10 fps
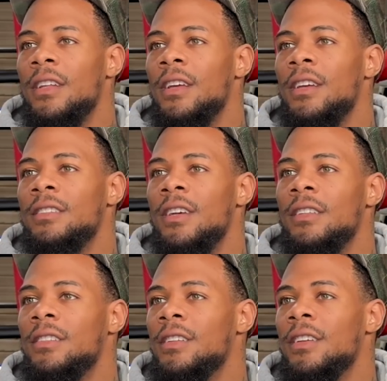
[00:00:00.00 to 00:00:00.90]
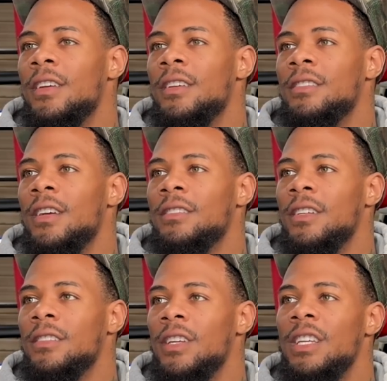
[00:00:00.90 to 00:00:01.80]
It's not
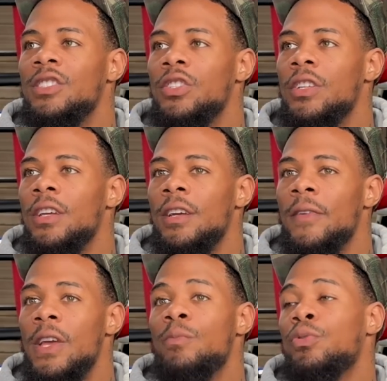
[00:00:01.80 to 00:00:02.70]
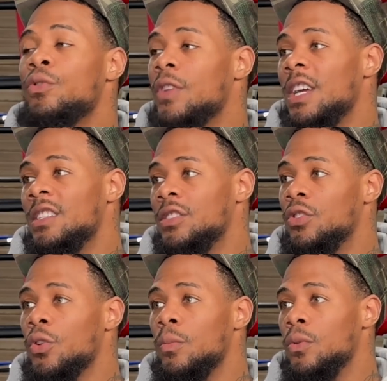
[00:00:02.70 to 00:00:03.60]
tested. He proved that he's
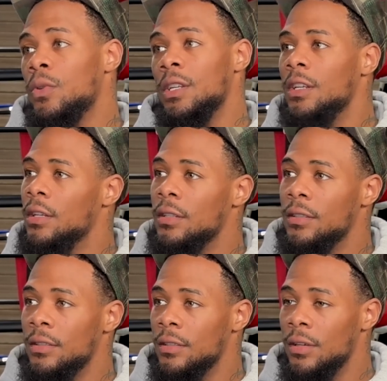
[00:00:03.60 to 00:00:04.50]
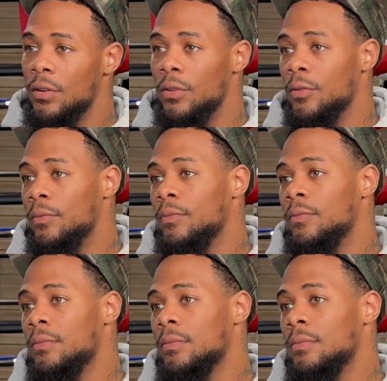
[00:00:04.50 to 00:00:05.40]
durable in the
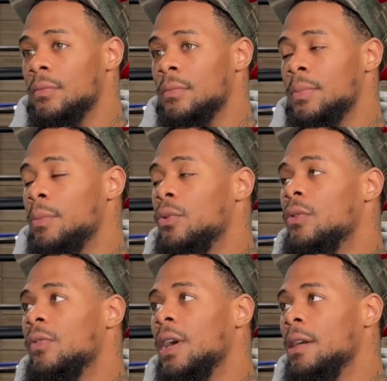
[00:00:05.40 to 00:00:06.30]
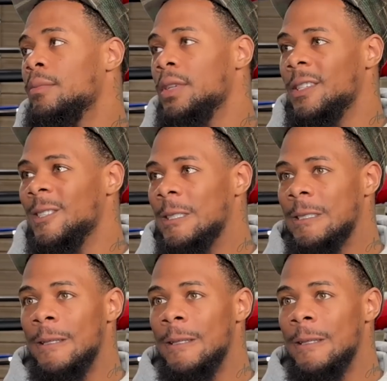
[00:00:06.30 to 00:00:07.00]
pit bull fight because